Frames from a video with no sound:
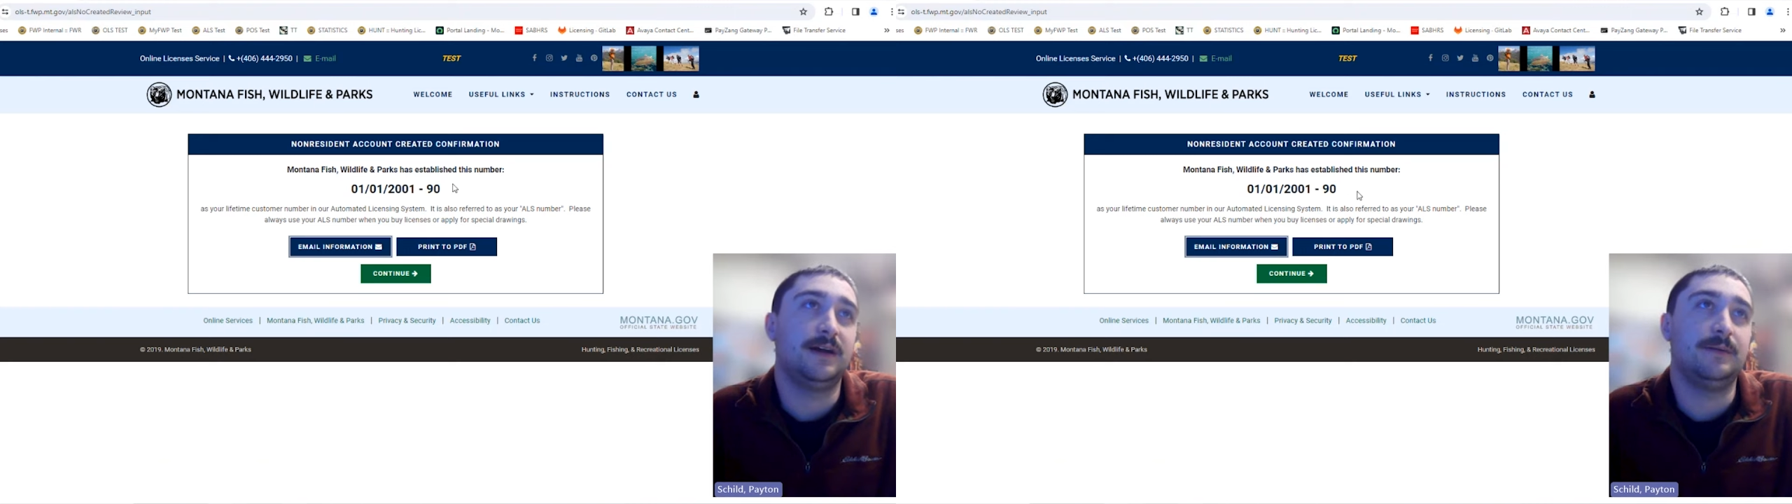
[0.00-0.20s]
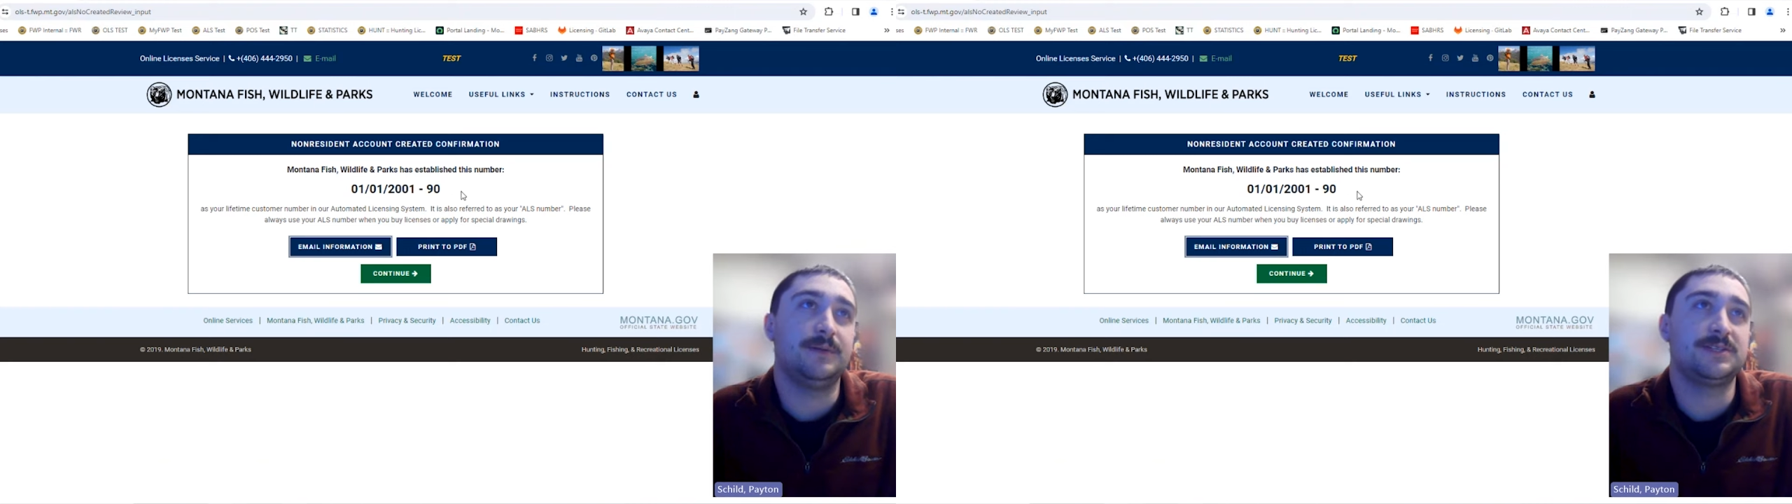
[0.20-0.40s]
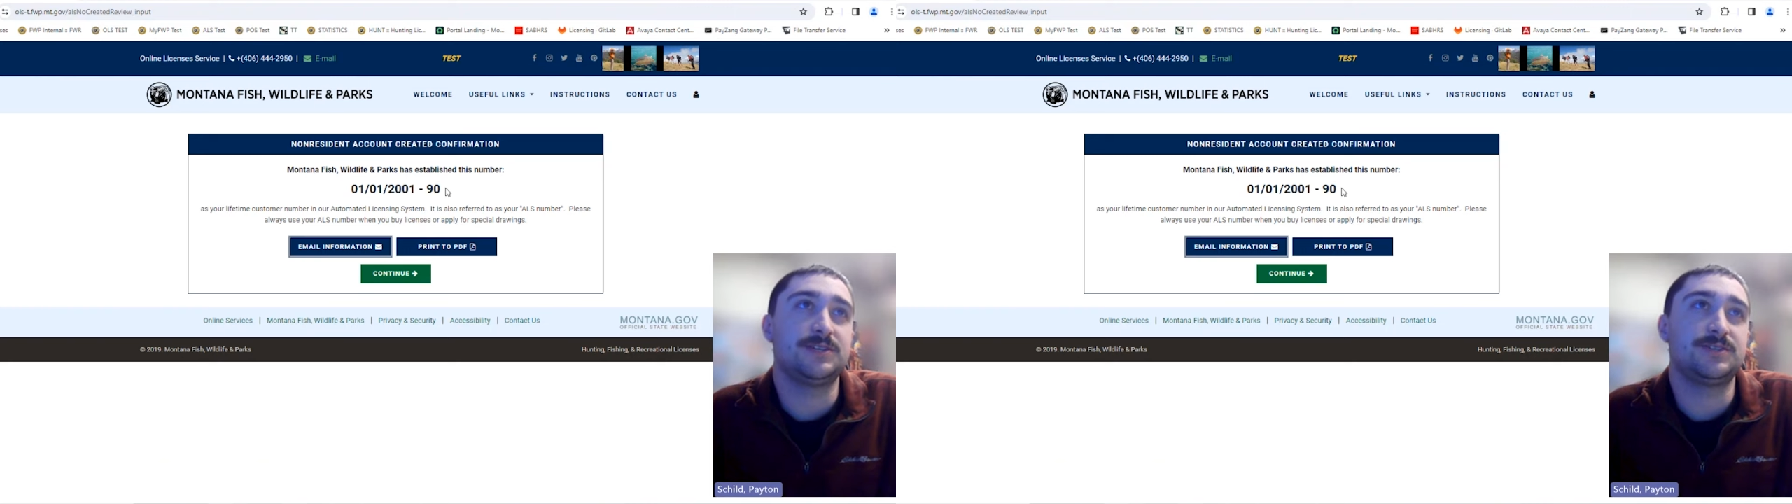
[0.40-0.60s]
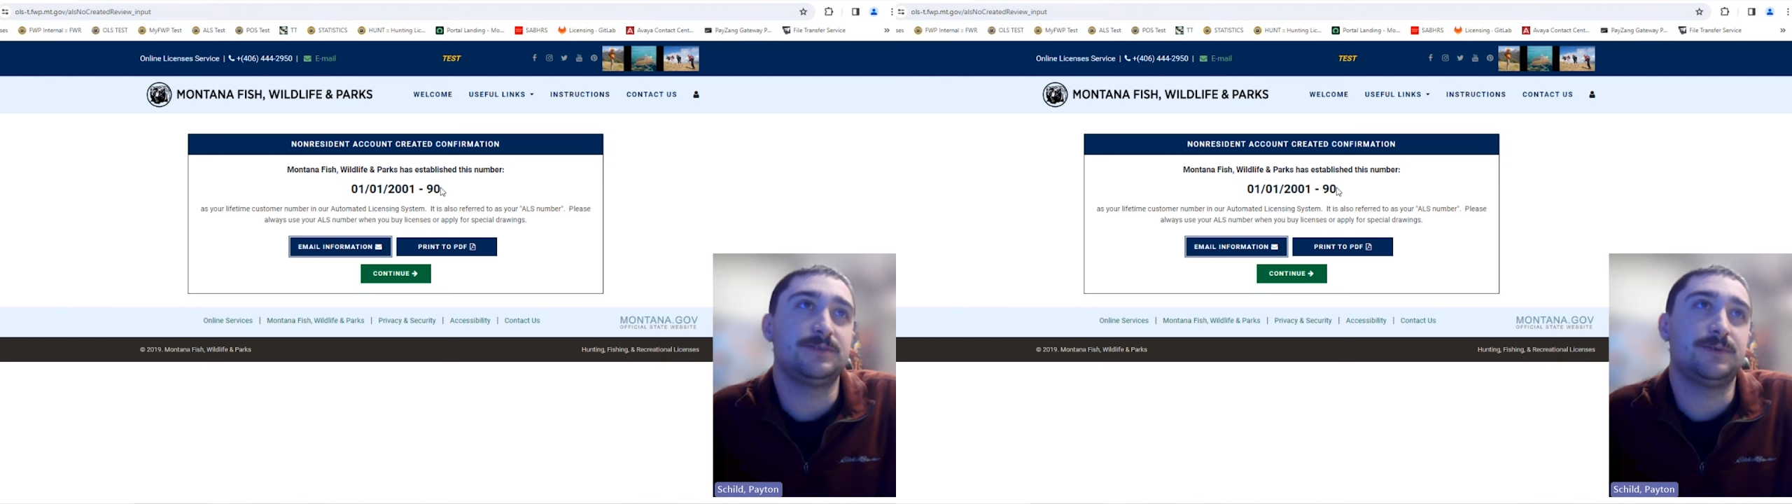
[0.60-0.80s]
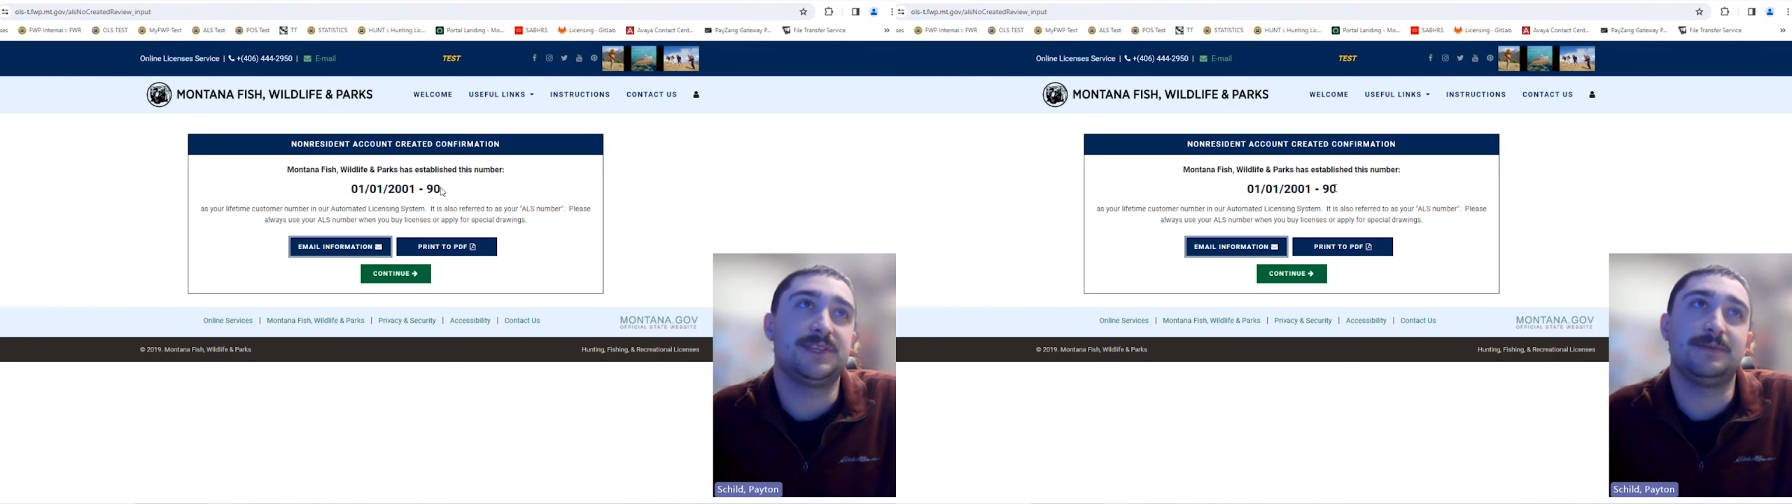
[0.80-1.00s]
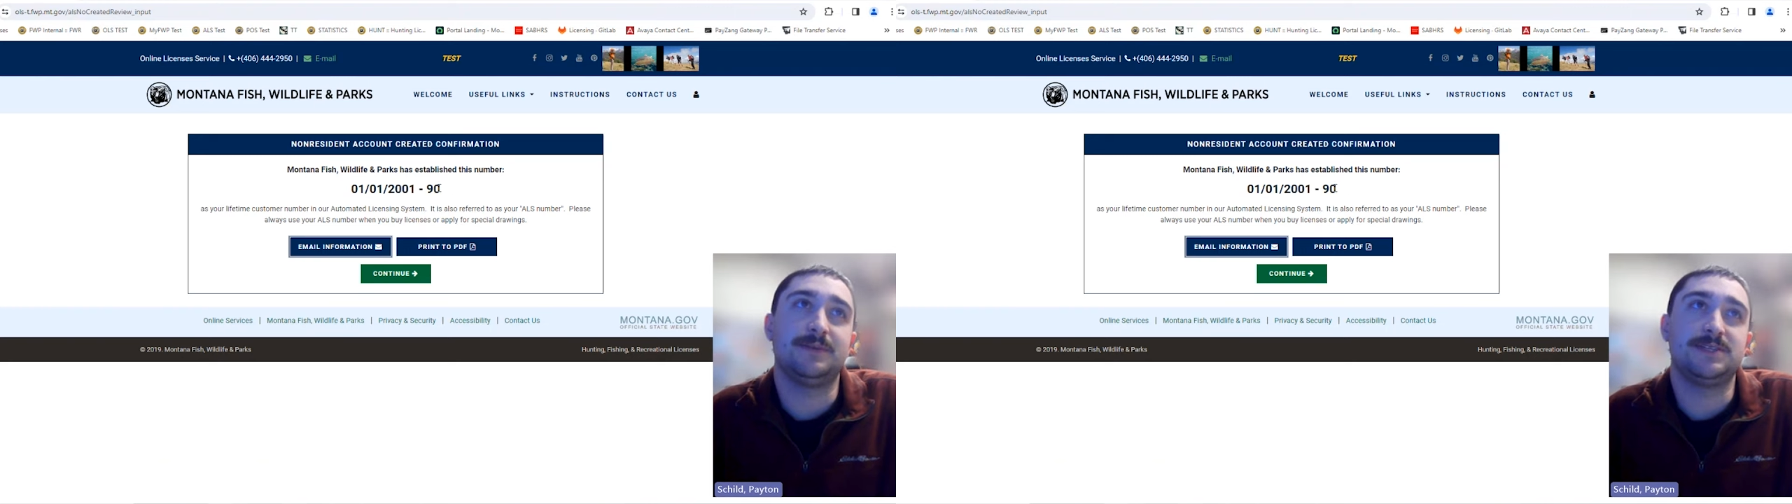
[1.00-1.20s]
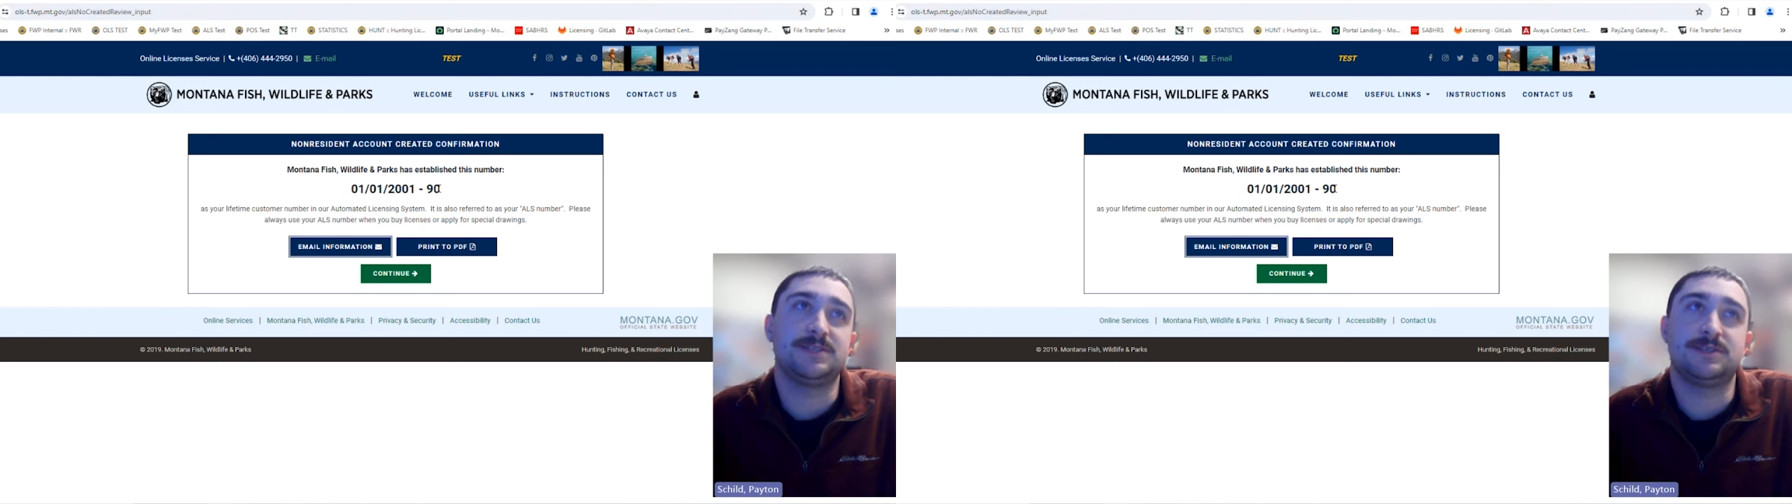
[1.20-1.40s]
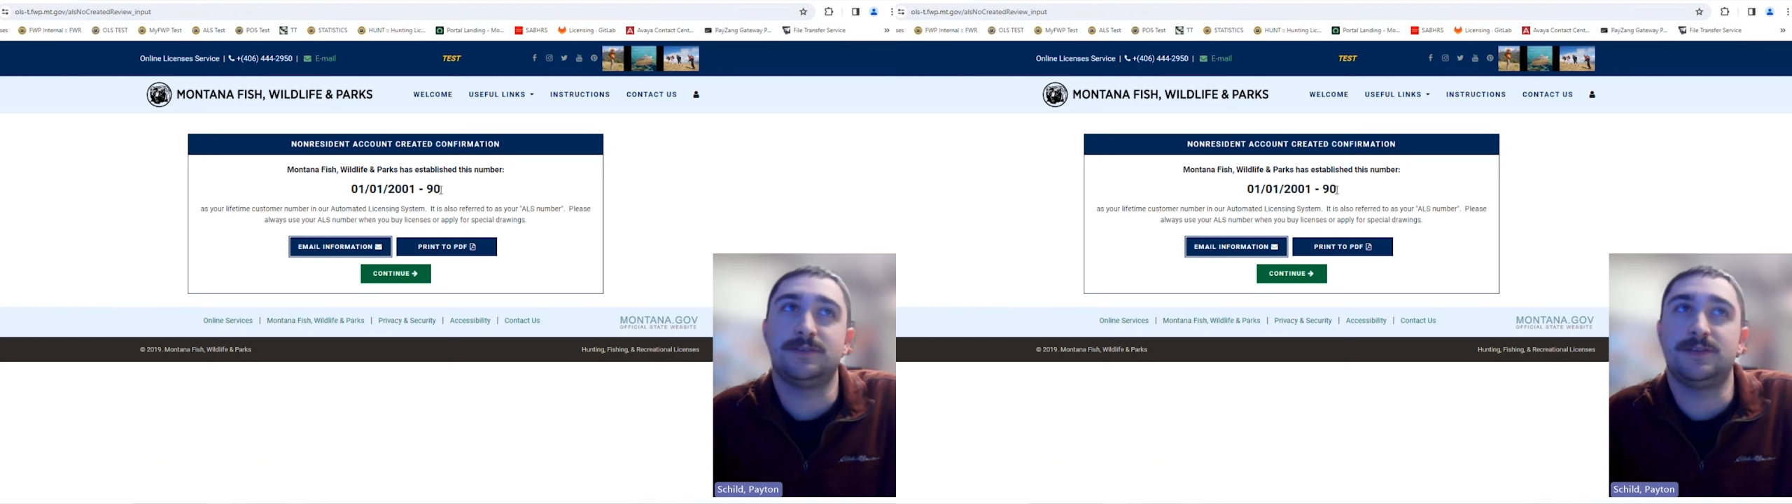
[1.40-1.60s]
And essentially what that
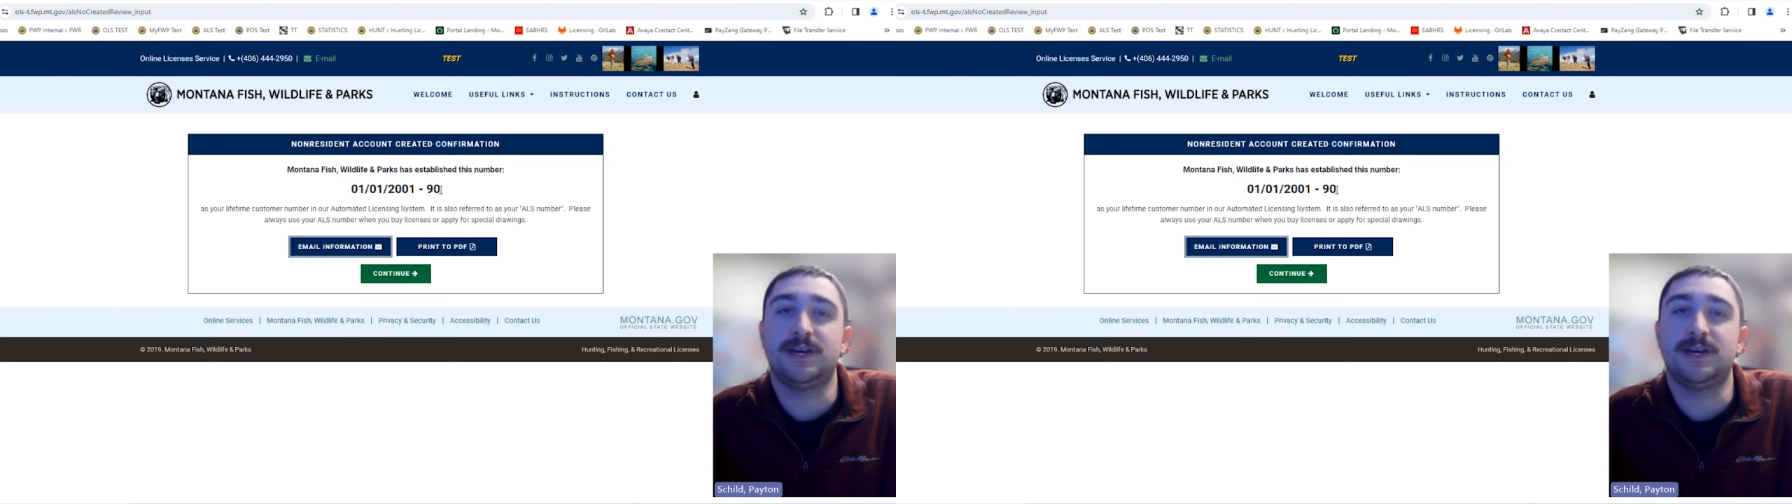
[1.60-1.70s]
means is you're